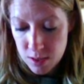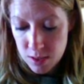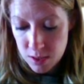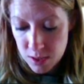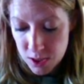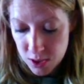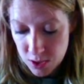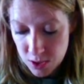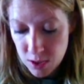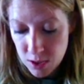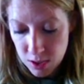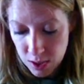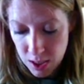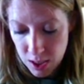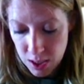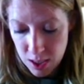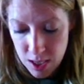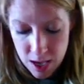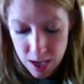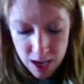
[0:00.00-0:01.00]

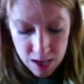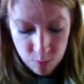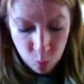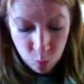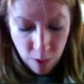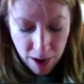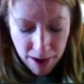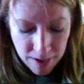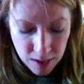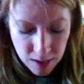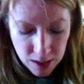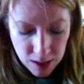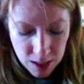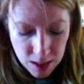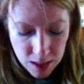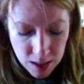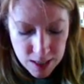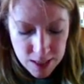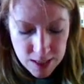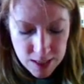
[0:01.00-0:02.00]
circling and
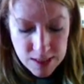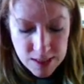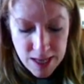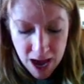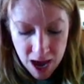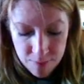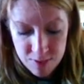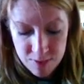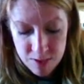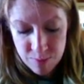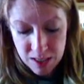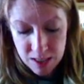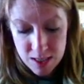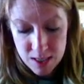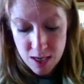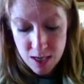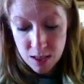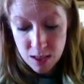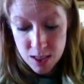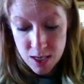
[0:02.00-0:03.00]
waggling its abdomen,
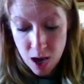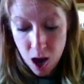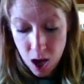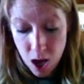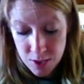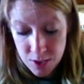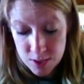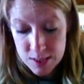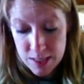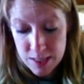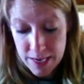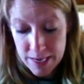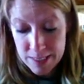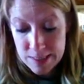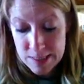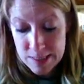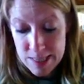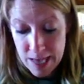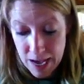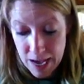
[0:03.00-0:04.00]
tell the others
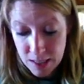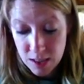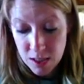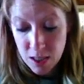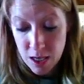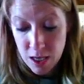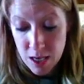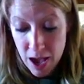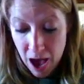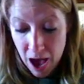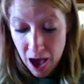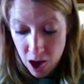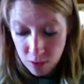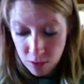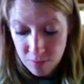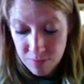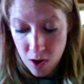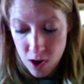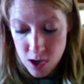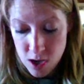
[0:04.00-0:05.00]
exactly how
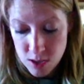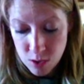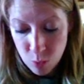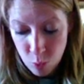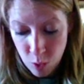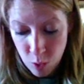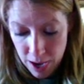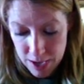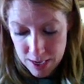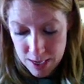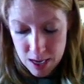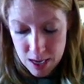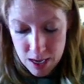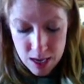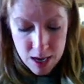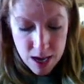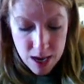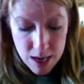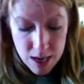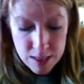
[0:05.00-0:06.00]
far away
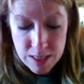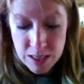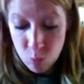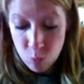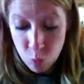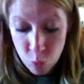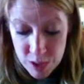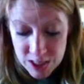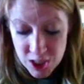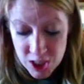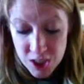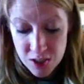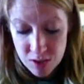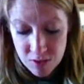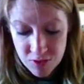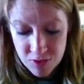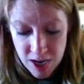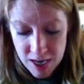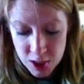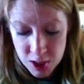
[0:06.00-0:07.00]
and in which
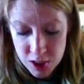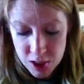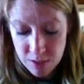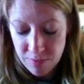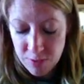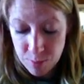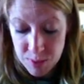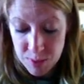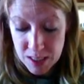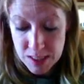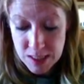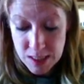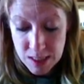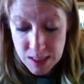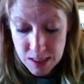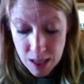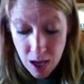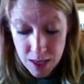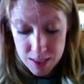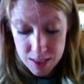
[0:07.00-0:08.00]
direction from the
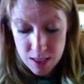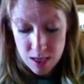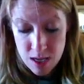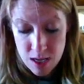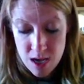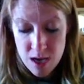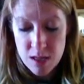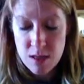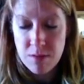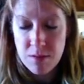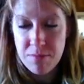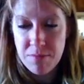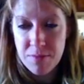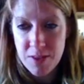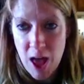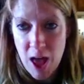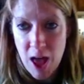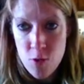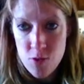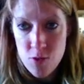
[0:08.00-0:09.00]
sun the
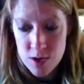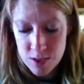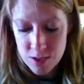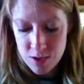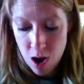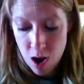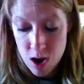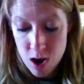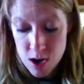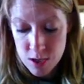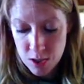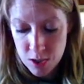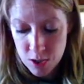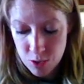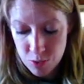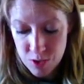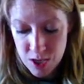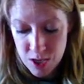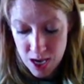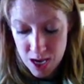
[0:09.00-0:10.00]
flowers are
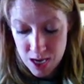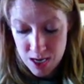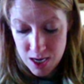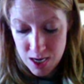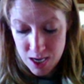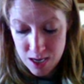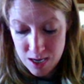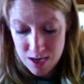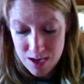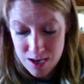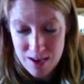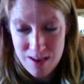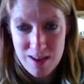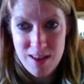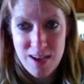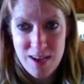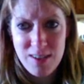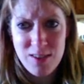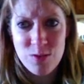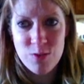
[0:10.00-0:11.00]
located.
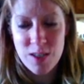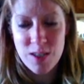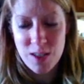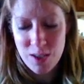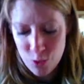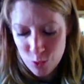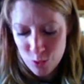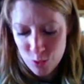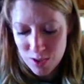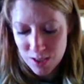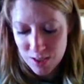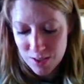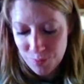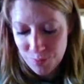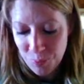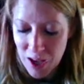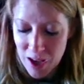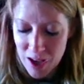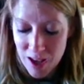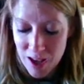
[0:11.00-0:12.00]
That's really cool.
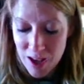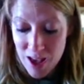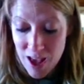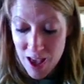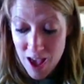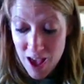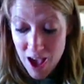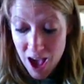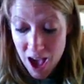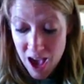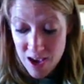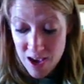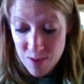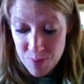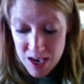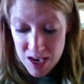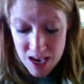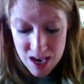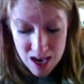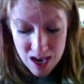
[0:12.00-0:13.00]
A
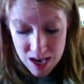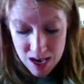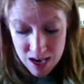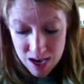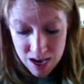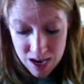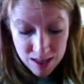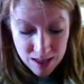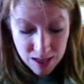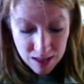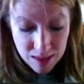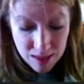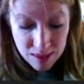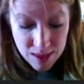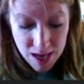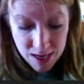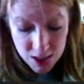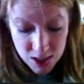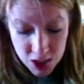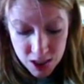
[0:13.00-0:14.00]
bee that
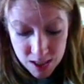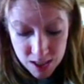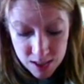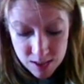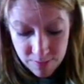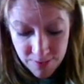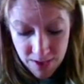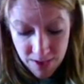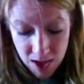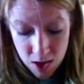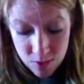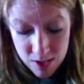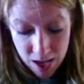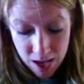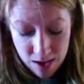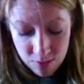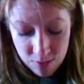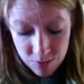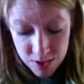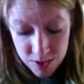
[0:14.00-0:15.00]
thinks she has found
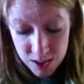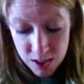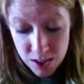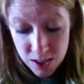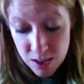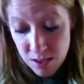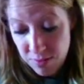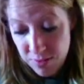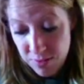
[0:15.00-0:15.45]
a really good